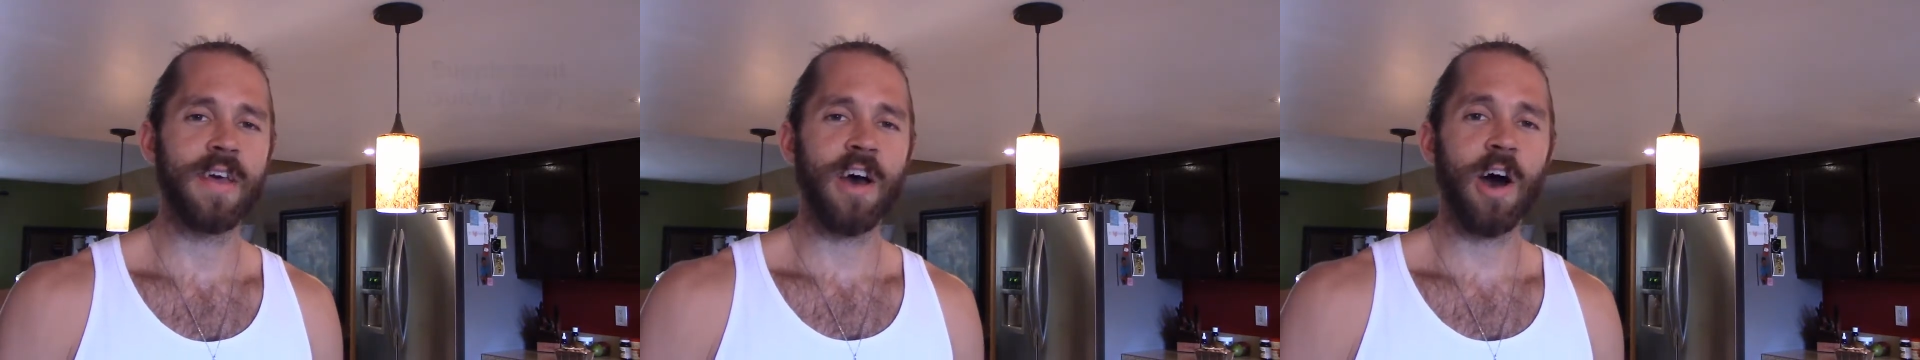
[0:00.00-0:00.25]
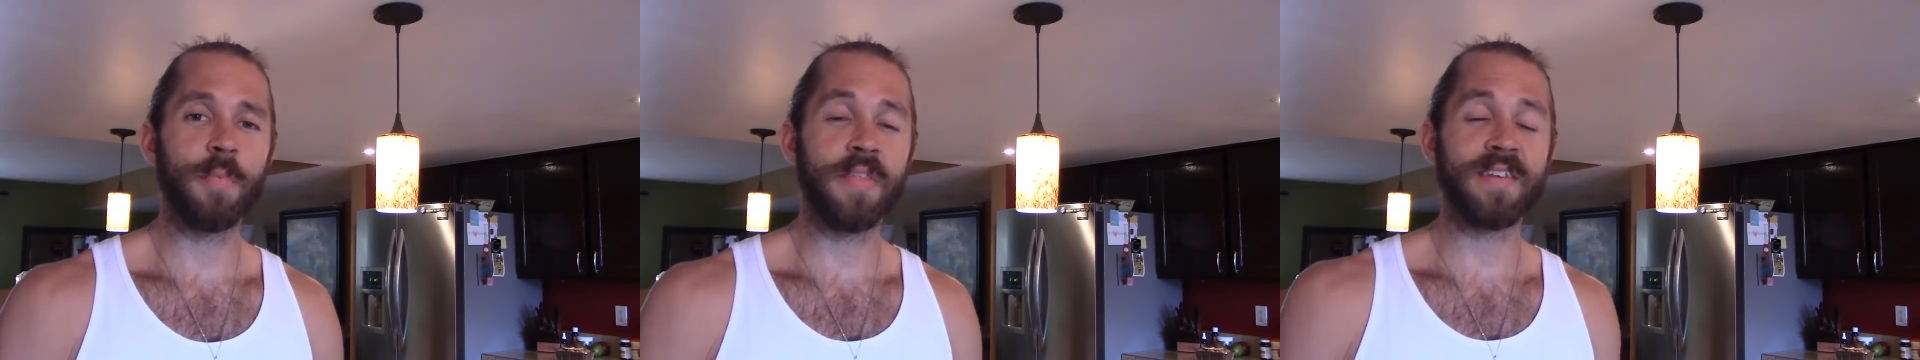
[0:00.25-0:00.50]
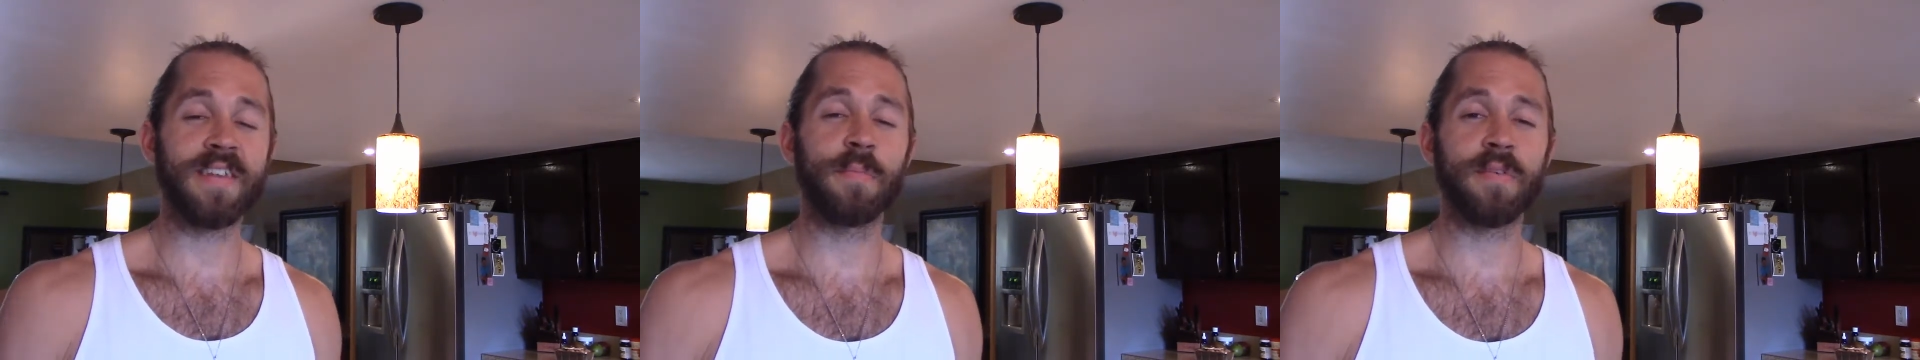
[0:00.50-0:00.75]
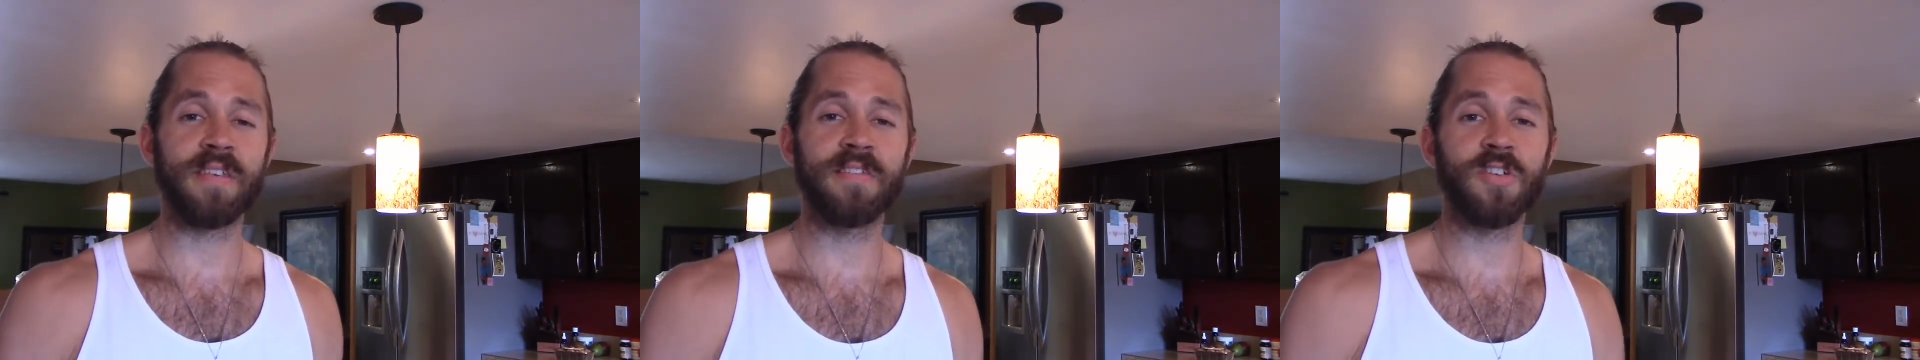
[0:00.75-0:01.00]
Hope this tip
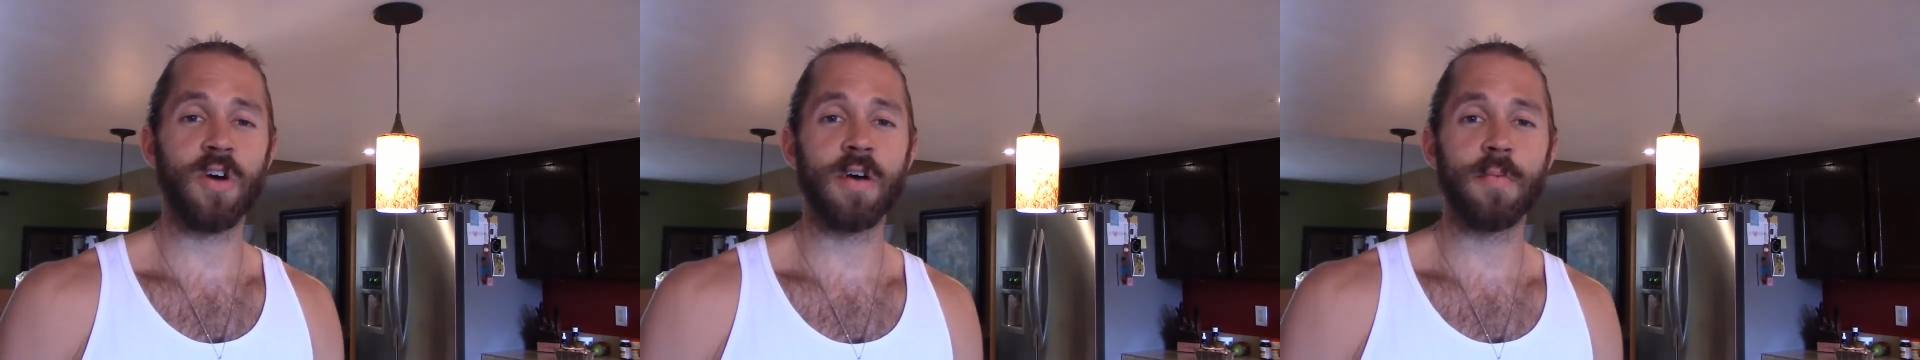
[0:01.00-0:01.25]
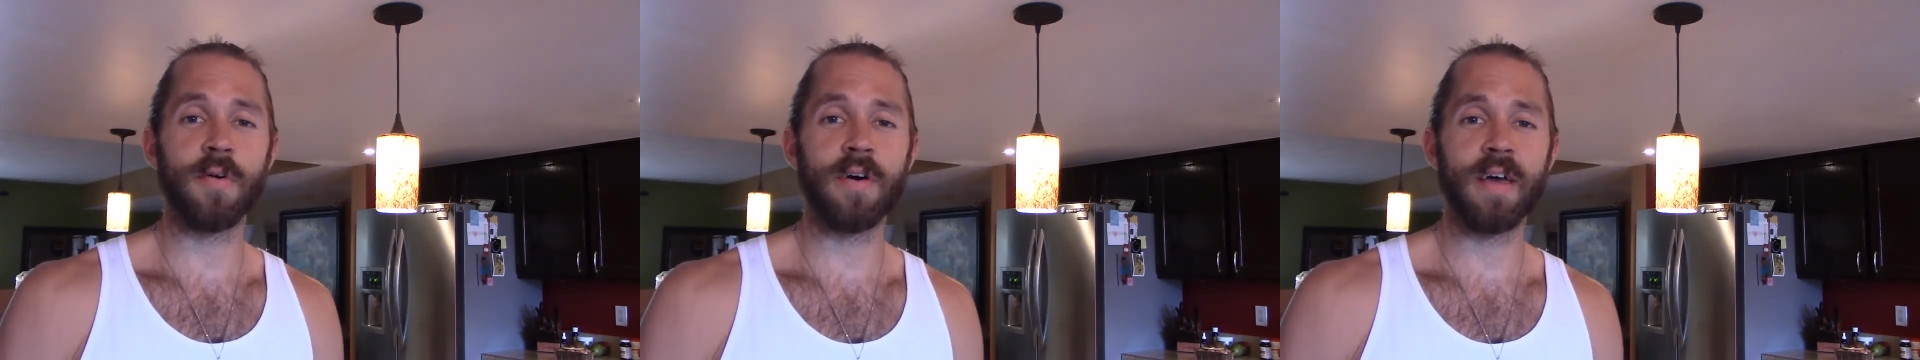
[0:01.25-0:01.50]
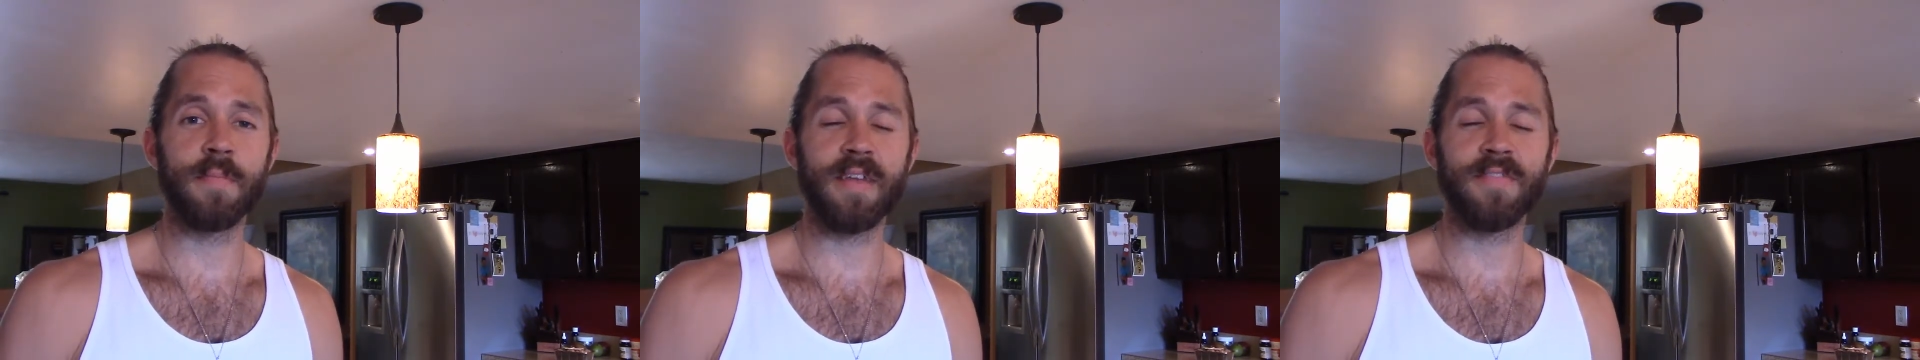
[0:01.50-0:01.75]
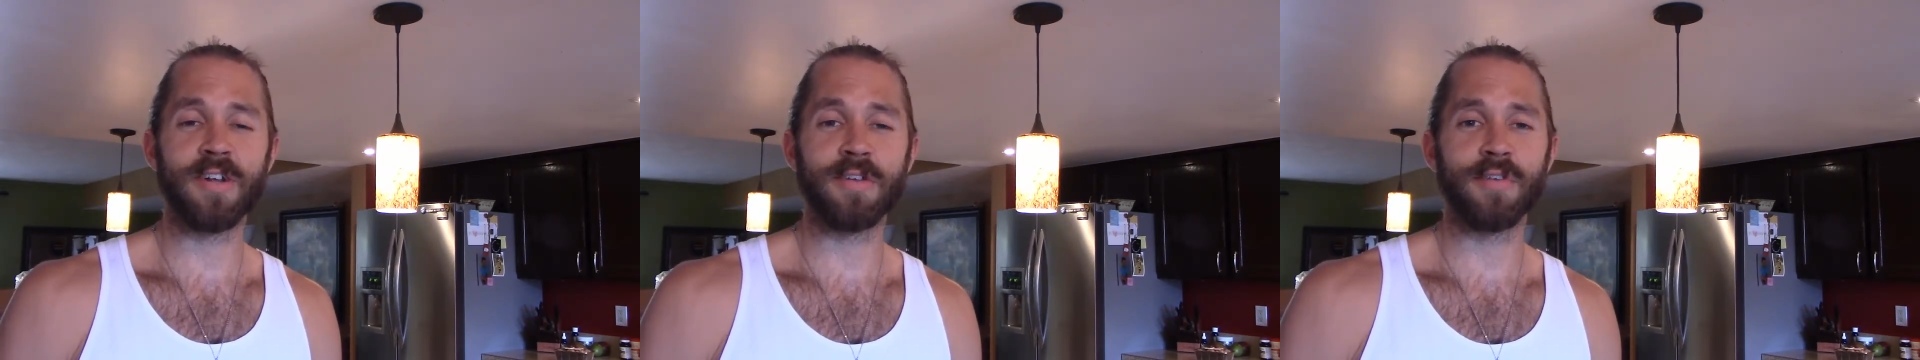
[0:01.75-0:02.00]
was enjoyable and
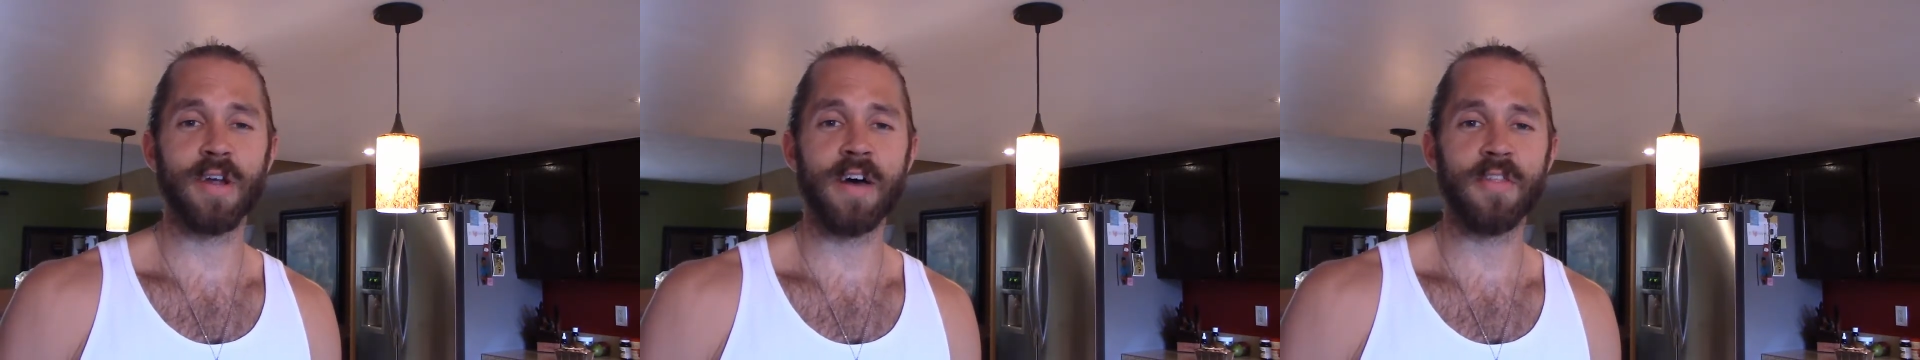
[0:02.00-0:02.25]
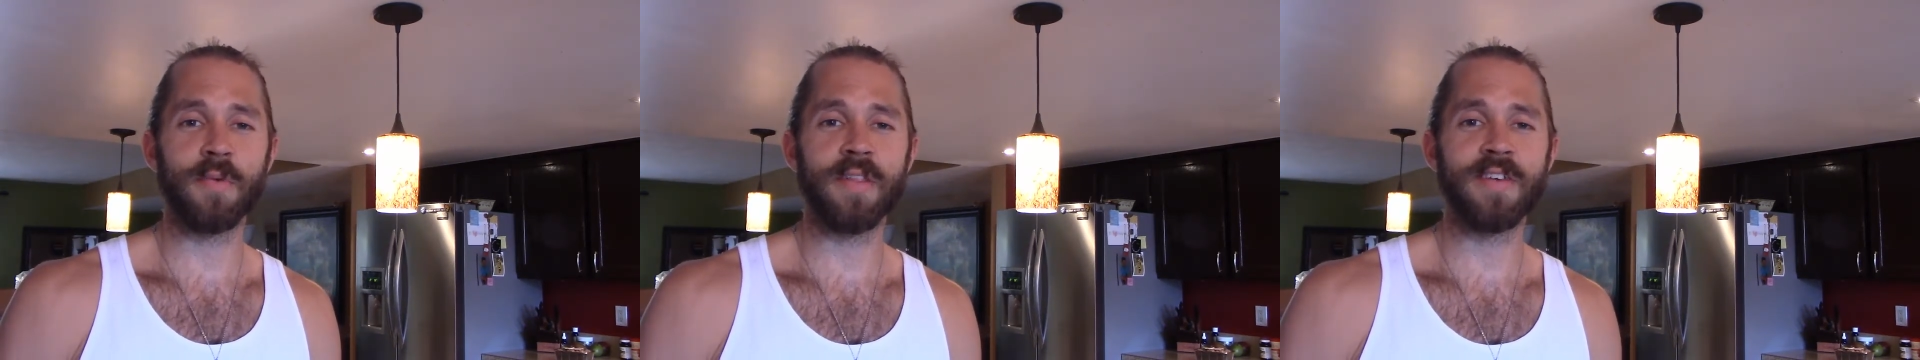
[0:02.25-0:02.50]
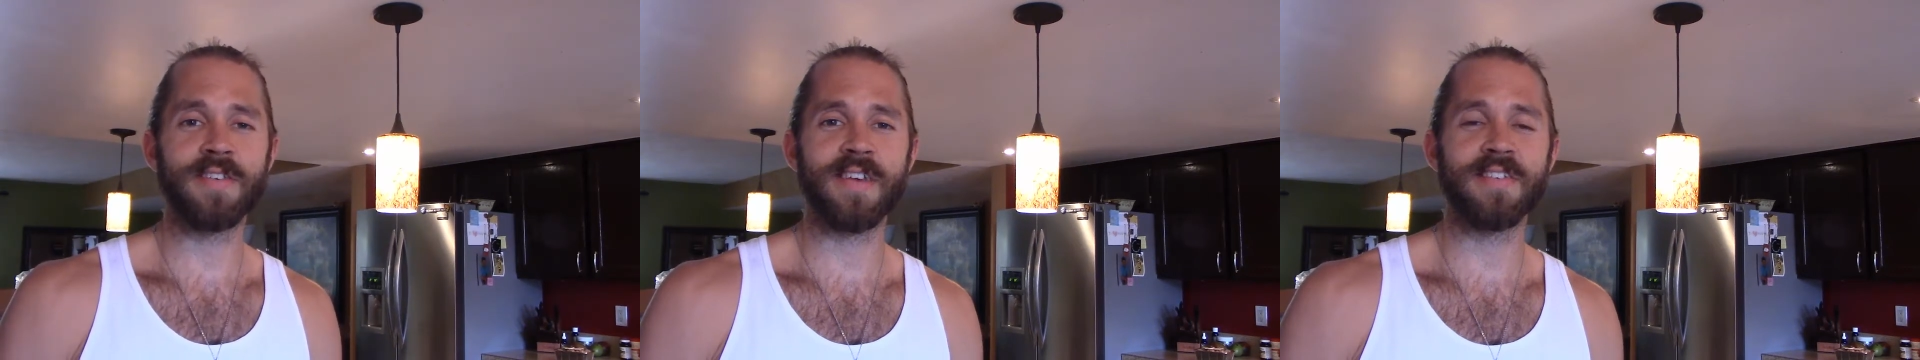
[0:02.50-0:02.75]
beneficial for your health and wellness.